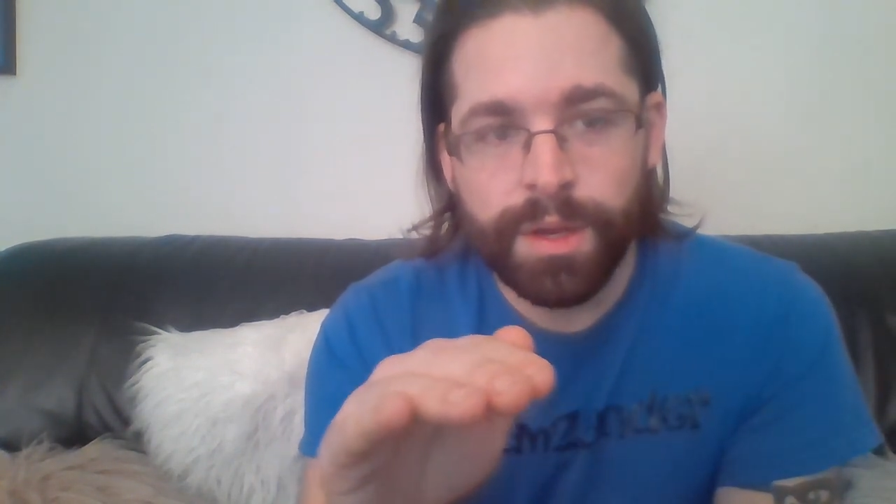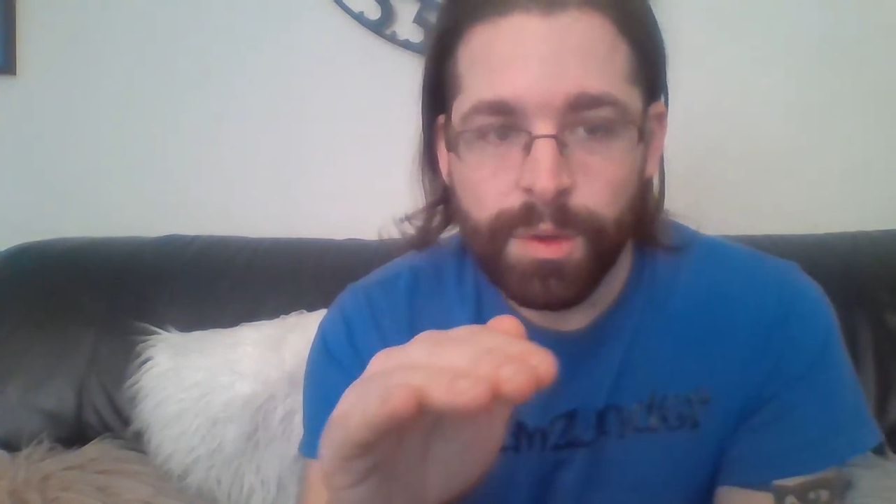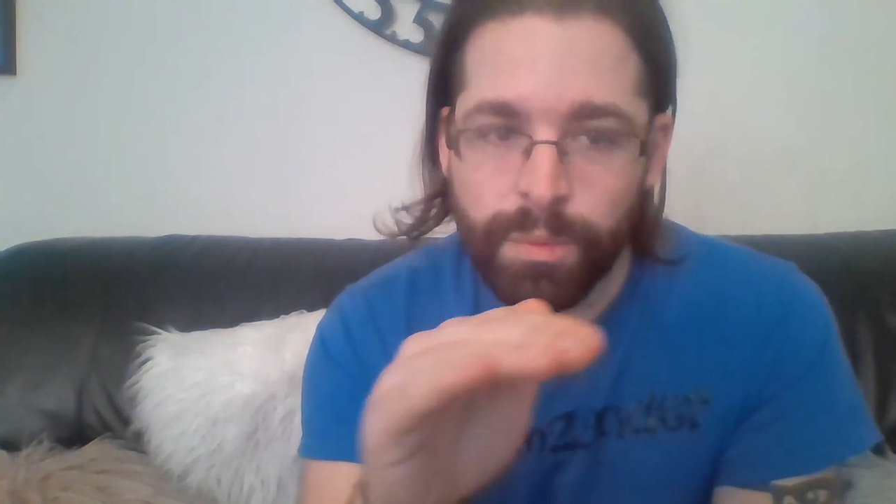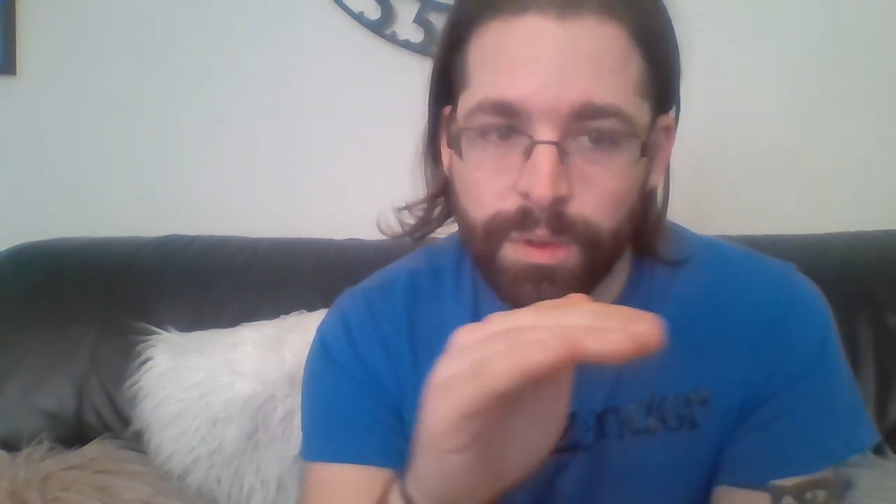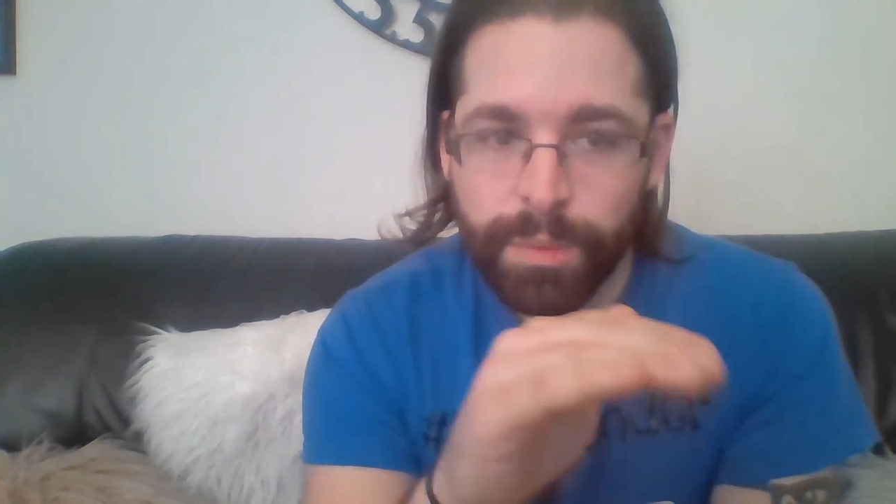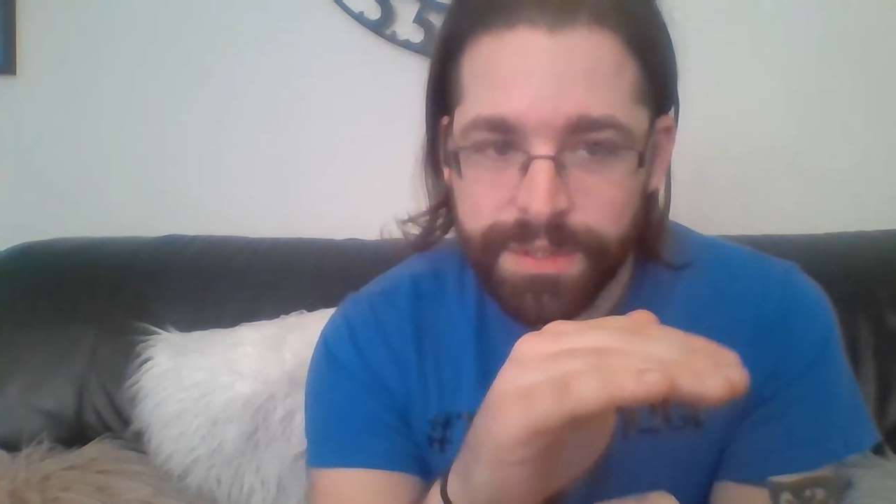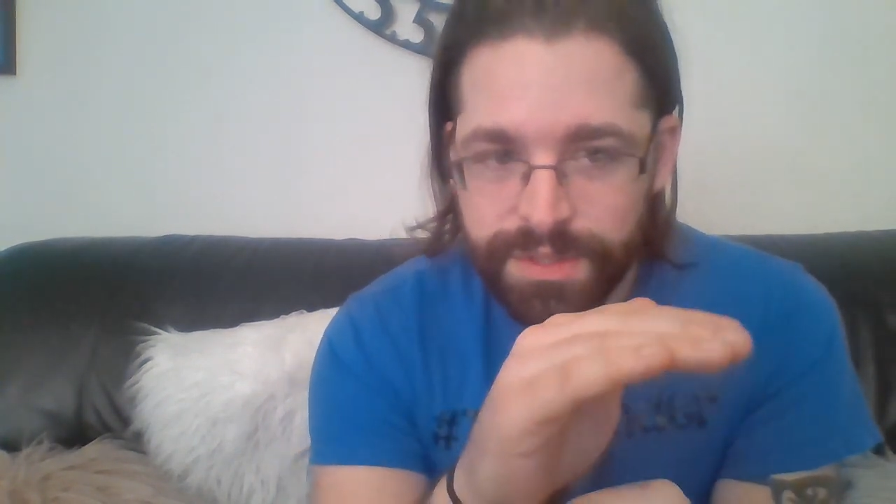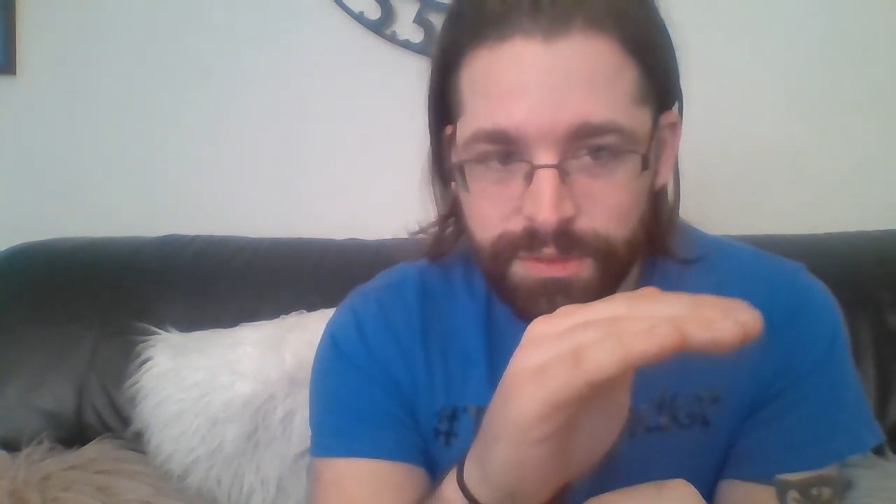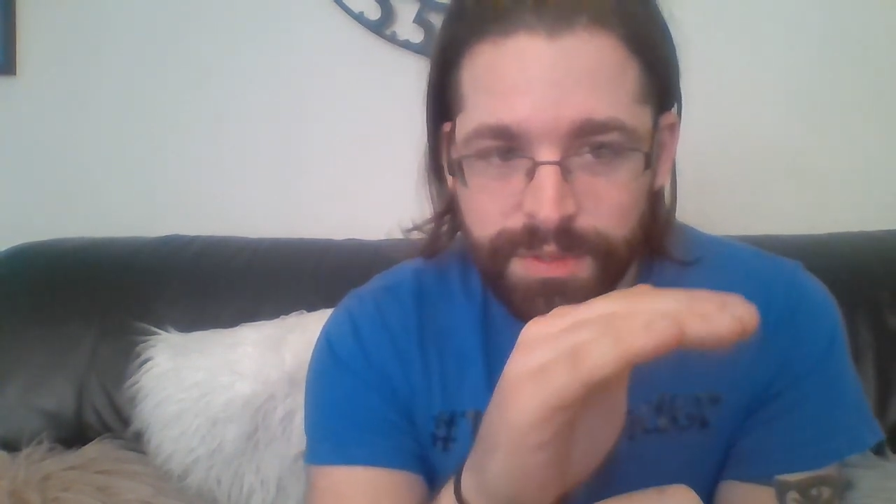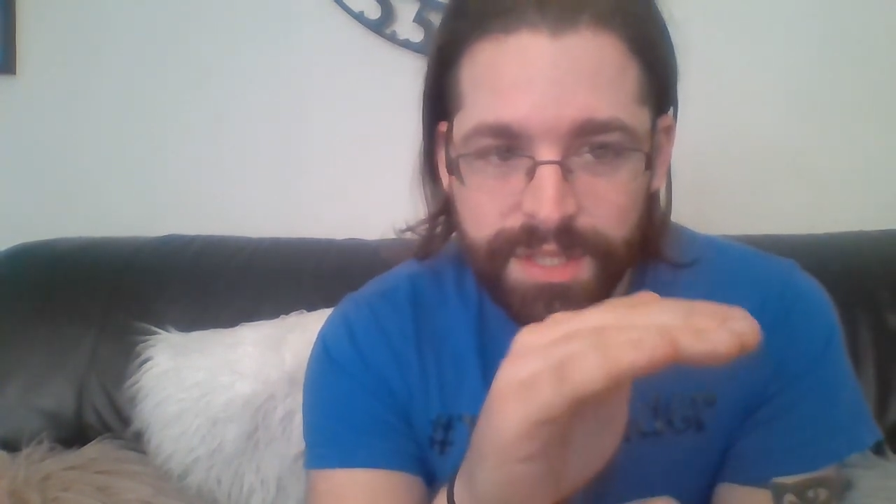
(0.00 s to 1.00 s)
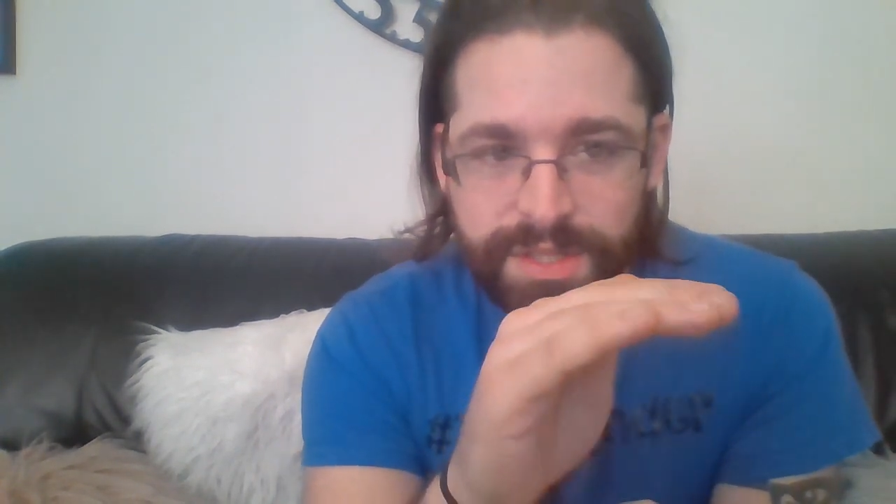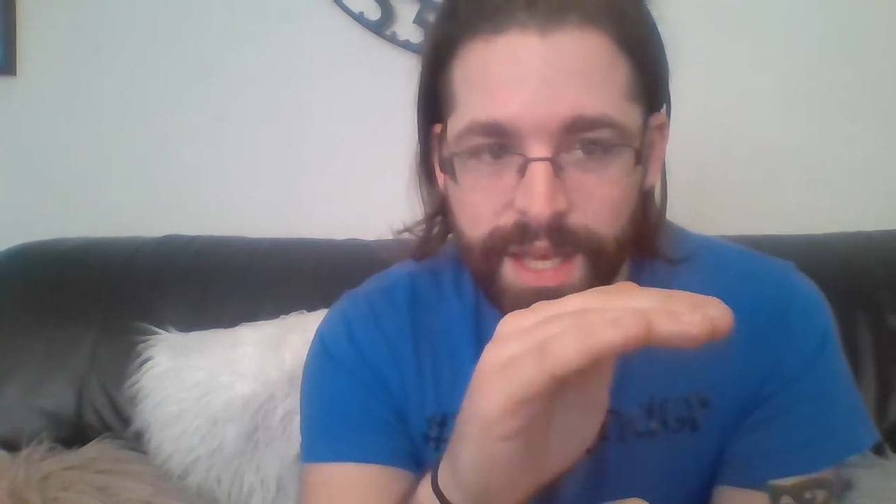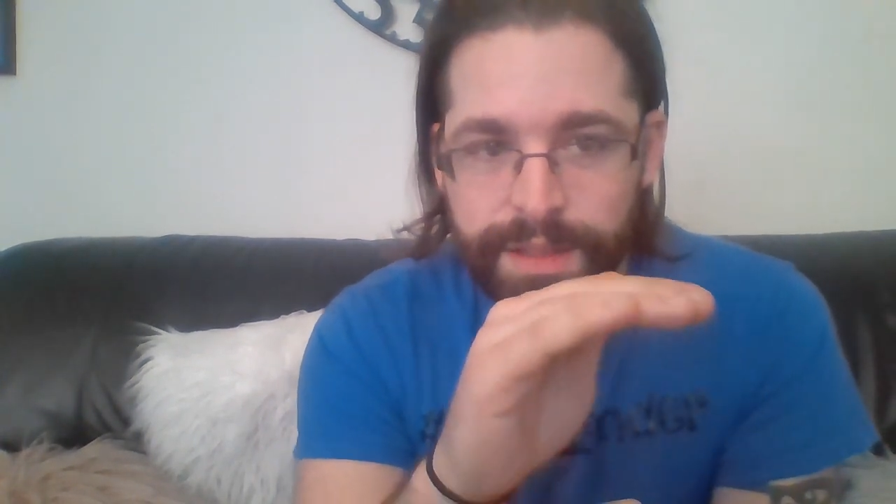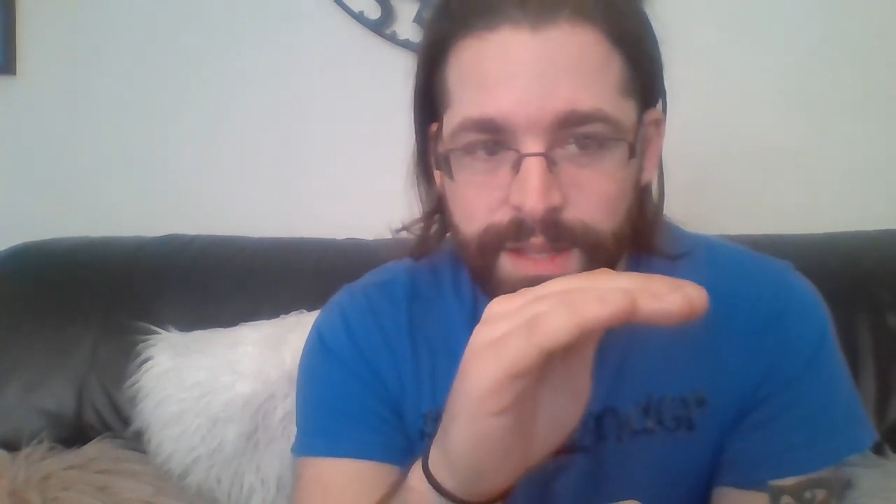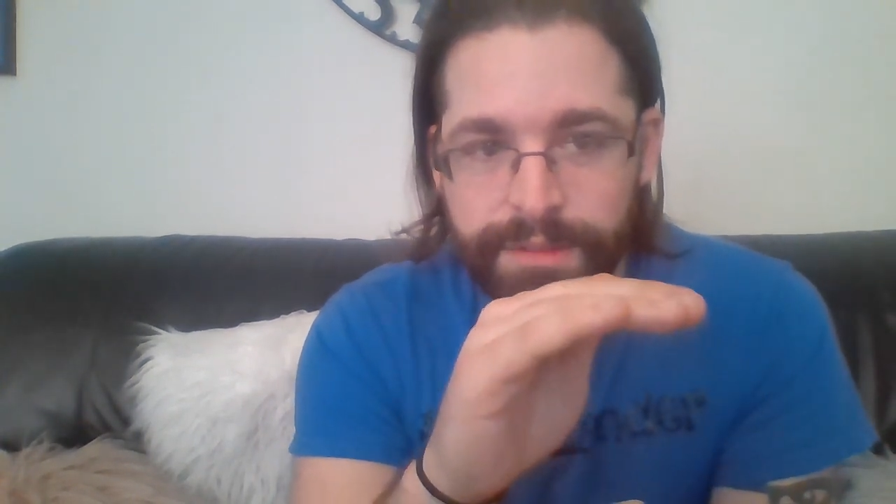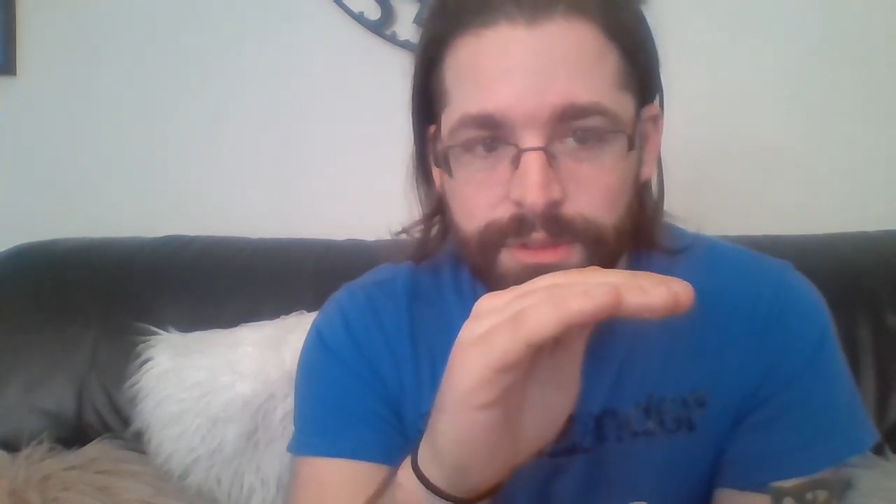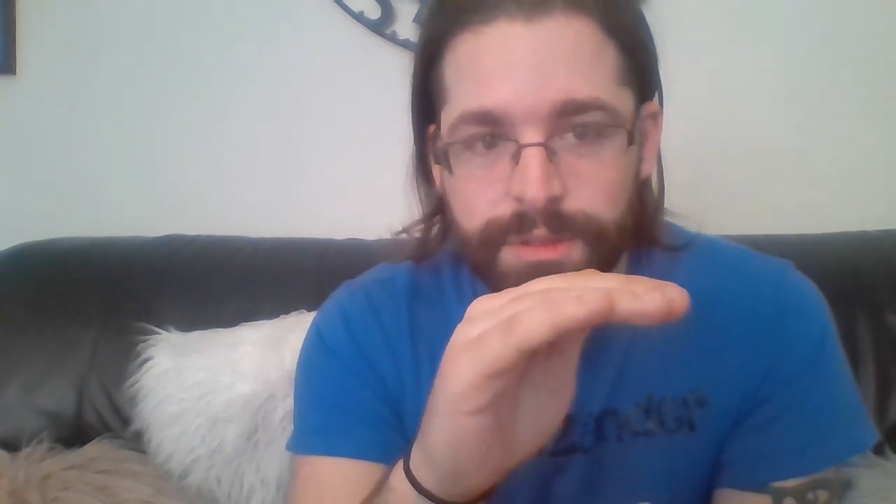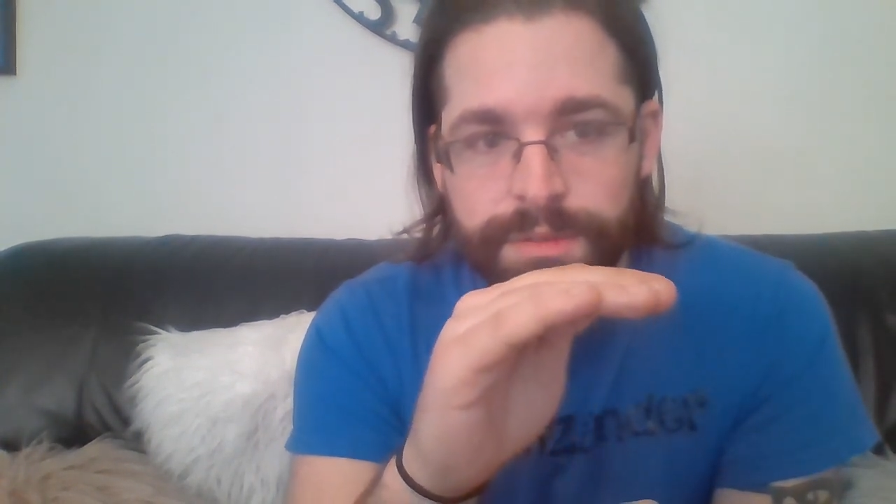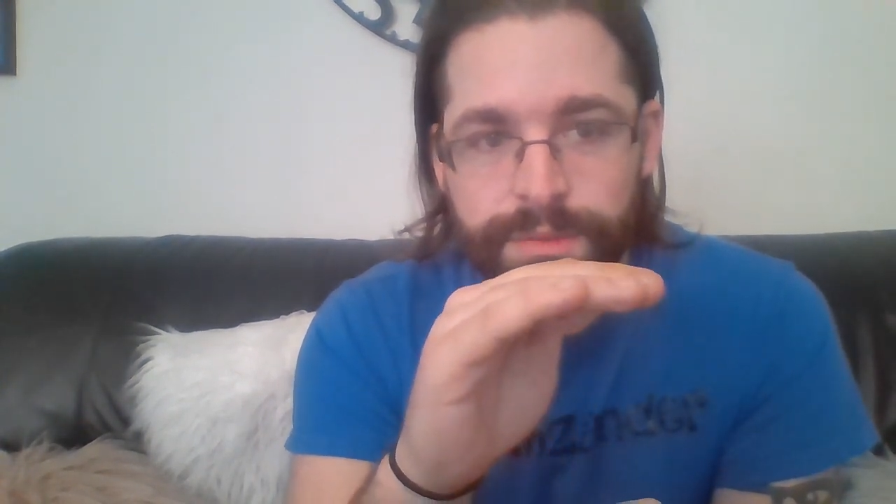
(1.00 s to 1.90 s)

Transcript: Well, once you reach that level